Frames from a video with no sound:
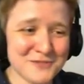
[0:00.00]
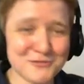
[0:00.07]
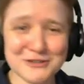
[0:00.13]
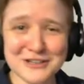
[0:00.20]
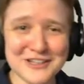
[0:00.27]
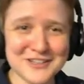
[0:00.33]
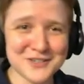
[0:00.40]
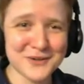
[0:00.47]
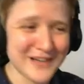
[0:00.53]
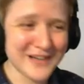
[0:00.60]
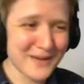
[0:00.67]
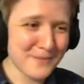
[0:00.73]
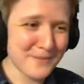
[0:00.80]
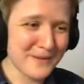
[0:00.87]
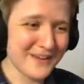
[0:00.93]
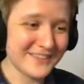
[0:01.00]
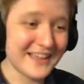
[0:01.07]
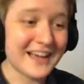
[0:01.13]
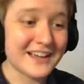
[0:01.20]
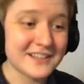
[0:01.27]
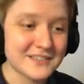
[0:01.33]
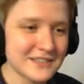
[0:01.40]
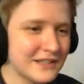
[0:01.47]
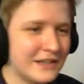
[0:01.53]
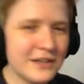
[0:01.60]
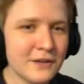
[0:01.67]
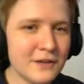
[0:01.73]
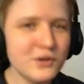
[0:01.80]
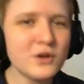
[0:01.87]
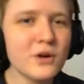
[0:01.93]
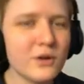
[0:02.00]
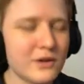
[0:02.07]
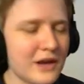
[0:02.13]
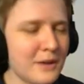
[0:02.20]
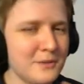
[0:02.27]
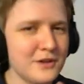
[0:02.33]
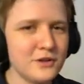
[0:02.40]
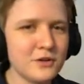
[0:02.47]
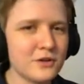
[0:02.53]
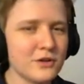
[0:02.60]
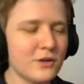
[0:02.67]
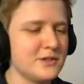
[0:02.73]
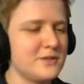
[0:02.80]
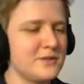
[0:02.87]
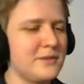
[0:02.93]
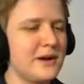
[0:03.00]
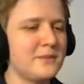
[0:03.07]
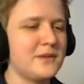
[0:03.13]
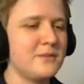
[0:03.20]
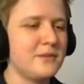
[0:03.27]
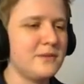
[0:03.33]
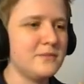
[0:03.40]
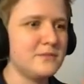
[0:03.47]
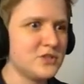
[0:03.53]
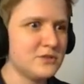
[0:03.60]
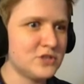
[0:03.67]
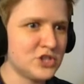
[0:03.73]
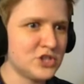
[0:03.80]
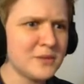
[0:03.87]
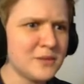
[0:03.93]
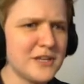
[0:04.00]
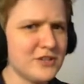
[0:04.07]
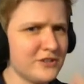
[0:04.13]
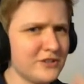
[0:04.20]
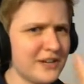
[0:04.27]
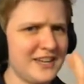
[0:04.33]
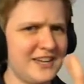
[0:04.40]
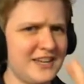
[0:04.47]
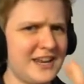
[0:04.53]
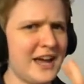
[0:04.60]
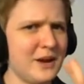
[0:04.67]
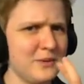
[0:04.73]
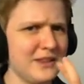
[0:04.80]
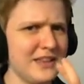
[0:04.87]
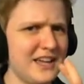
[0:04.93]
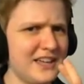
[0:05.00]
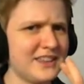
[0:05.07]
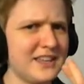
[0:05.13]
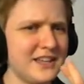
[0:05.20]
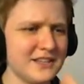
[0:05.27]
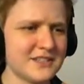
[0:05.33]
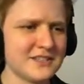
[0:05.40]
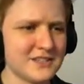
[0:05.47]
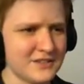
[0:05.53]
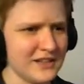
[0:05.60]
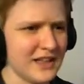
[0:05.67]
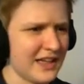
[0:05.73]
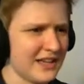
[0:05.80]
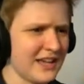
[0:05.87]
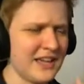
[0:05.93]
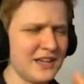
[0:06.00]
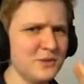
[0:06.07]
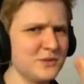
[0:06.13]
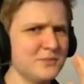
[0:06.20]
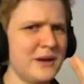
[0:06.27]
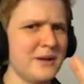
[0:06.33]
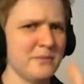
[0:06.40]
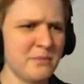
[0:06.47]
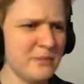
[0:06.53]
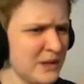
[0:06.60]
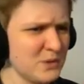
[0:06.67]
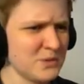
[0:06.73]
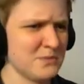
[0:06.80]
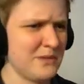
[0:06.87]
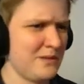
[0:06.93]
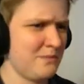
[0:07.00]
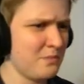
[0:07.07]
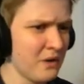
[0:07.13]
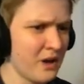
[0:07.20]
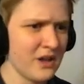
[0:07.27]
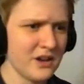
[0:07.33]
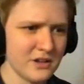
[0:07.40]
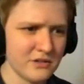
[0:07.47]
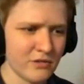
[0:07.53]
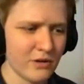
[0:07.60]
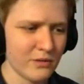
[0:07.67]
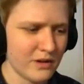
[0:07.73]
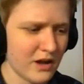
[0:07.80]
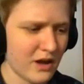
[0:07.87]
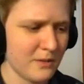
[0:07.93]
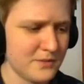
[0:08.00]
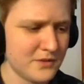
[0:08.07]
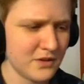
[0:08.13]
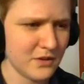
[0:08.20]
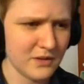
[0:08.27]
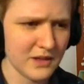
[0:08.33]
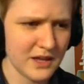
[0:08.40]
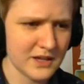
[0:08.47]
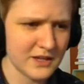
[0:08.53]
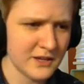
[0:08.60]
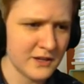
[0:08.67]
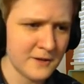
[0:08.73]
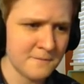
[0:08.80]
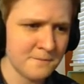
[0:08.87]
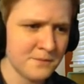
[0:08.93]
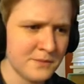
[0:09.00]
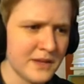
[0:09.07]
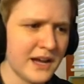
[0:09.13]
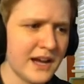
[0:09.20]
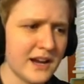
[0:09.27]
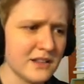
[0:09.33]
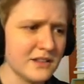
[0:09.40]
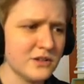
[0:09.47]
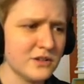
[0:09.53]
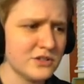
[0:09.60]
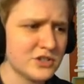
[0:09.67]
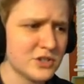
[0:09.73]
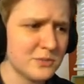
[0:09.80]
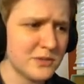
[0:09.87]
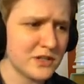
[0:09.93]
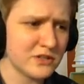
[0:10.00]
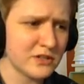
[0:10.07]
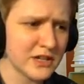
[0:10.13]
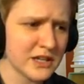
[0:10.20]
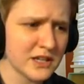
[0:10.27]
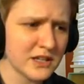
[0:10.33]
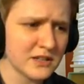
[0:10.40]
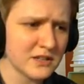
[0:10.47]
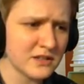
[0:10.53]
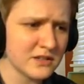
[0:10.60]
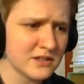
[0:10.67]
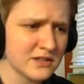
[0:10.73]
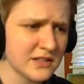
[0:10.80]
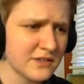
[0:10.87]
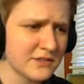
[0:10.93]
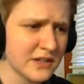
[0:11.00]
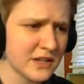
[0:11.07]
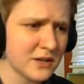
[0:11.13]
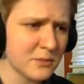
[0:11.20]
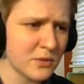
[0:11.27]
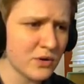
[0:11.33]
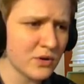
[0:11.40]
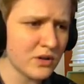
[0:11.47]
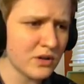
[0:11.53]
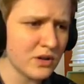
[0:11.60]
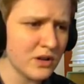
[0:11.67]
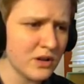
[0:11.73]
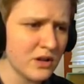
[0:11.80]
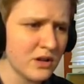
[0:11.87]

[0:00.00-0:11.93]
really torn up about that because if you don't, I mean, you don't know this about me, but Jiminy Cricket and I were like this. Like he was my he was my bud growing up. So like I had a little Jiminy Cricket stuffed animal.